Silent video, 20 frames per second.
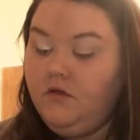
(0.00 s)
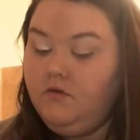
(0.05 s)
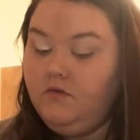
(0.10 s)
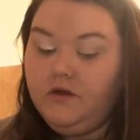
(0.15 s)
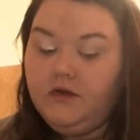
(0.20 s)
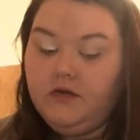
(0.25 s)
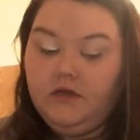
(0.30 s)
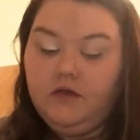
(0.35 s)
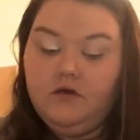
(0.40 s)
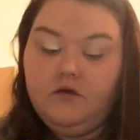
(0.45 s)

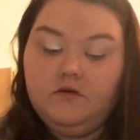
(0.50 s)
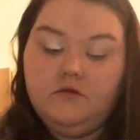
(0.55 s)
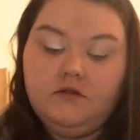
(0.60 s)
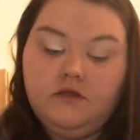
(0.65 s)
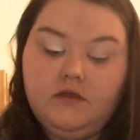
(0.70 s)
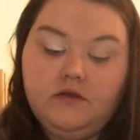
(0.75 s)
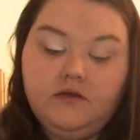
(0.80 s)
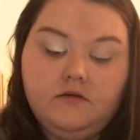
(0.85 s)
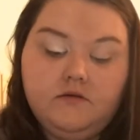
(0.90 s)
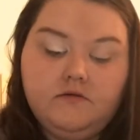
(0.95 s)
Where'd it go?
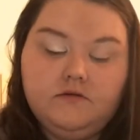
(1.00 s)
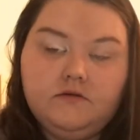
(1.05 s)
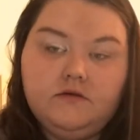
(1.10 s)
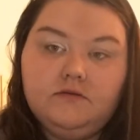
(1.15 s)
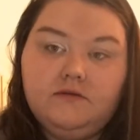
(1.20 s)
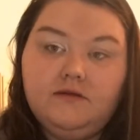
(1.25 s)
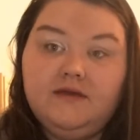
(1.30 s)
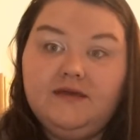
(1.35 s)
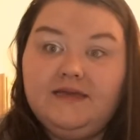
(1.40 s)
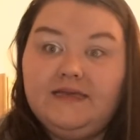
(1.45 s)
There it goes.
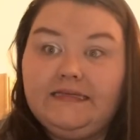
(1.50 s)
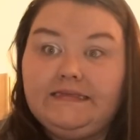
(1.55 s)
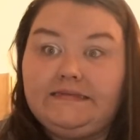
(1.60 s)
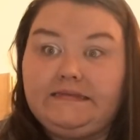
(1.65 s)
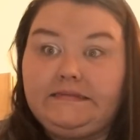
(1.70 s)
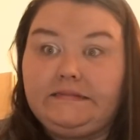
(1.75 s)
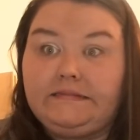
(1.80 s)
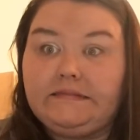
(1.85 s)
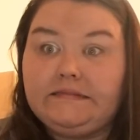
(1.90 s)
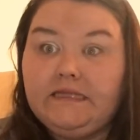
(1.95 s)

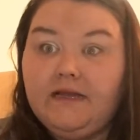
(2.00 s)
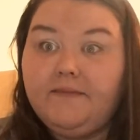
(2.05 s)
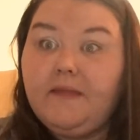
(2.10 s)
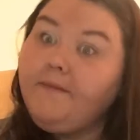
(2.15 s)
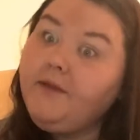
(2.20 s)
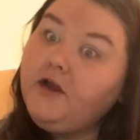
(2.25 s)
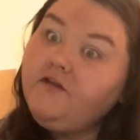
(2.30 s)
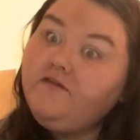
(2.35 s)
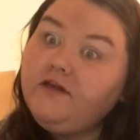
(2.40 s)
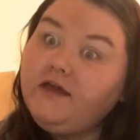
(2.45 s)
I'm
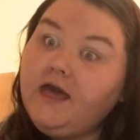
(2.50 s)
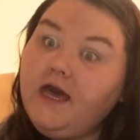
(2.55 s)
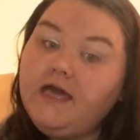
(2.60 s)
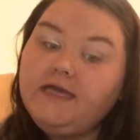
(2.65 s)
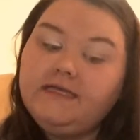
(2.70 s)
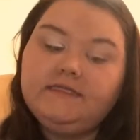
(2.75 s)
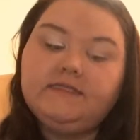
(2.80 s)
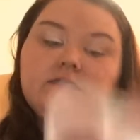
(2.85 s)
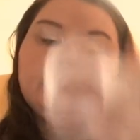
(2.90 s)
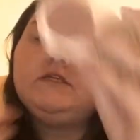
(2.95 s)
not perfect,
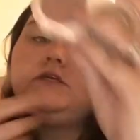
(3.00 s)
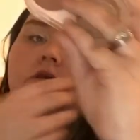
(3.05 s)
guys.